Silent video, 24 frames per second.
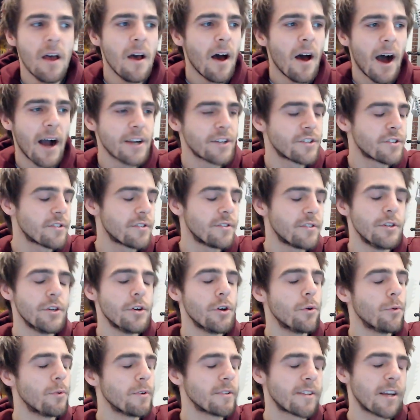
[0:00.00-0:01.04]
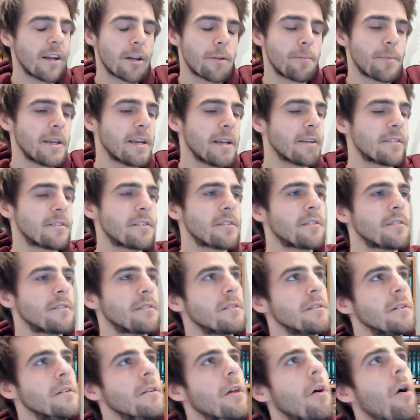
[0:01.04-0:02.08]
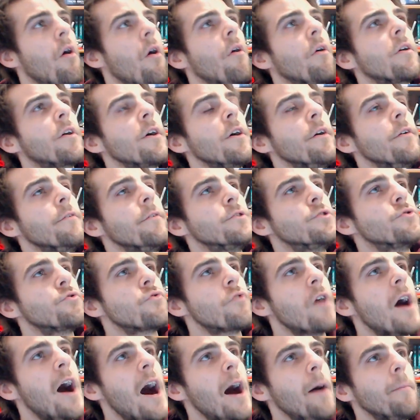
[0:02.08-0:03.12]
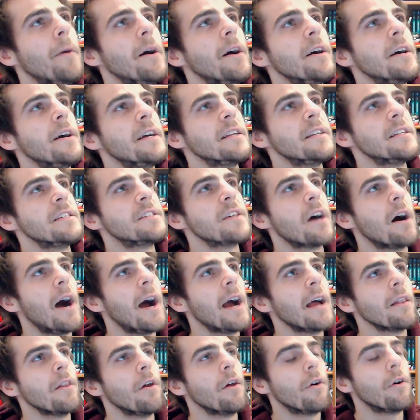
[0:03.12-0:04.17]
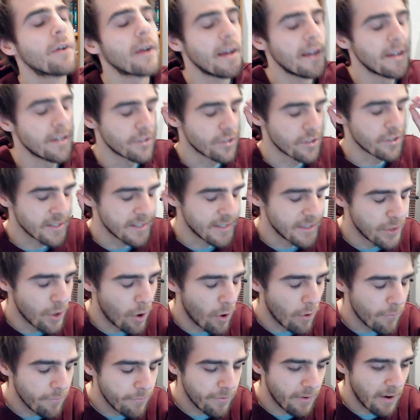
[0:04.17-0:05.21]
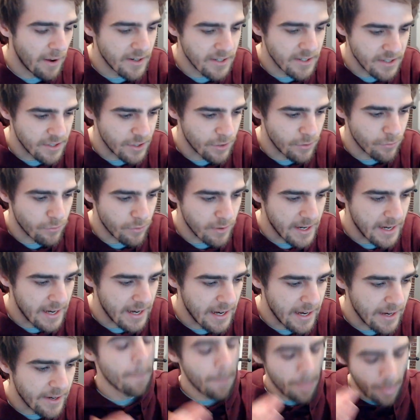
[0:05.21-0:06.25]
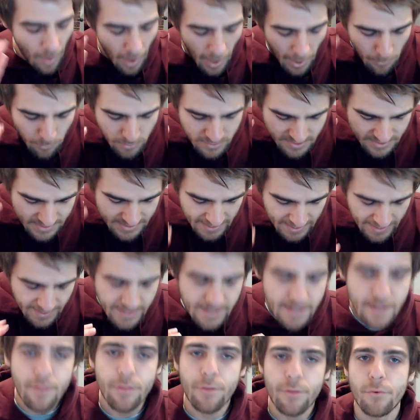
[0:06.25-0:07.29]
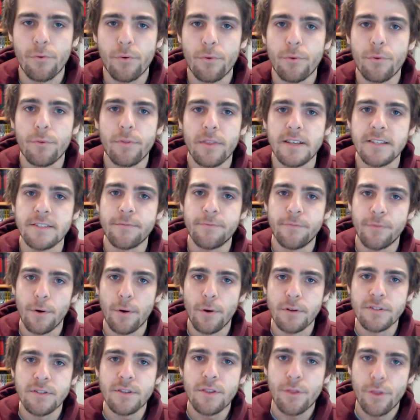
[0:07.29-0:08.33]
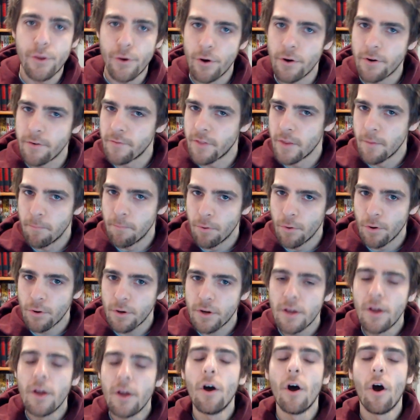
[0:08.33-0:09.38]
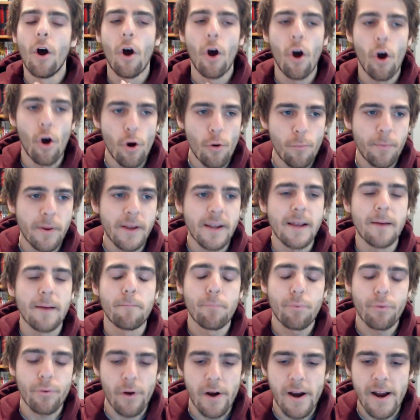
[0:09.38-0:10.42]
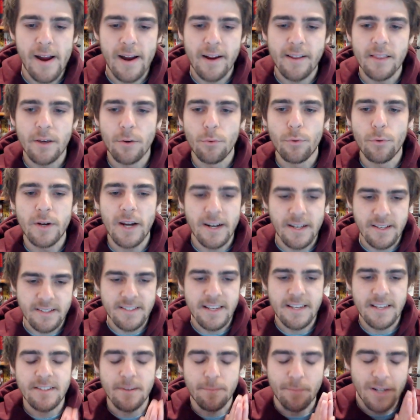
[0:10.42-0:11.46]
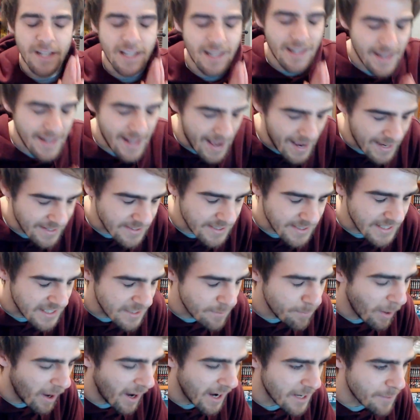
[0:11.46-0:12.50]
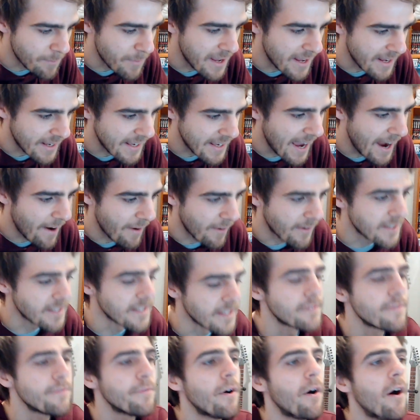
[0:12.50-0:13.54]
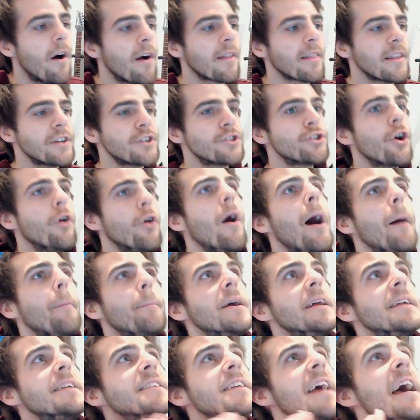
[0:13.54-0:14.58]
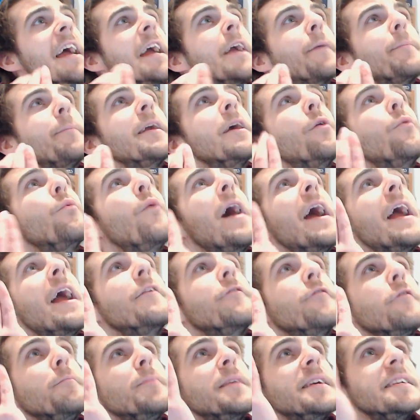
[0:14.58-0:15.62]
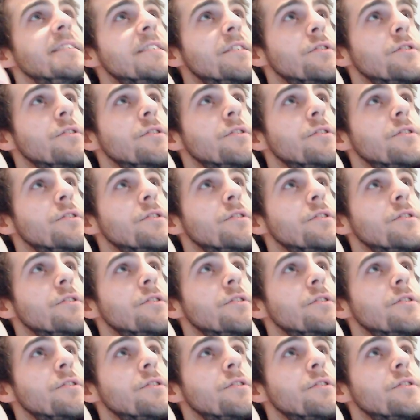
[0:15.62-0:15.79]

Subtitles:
I just knew it was going to be a slog of drama and dialogue and just not fun to read. I was getting through this first third of the book hoping and praying that we were going to see some classic Spider-Man characters finally show up and take me away from these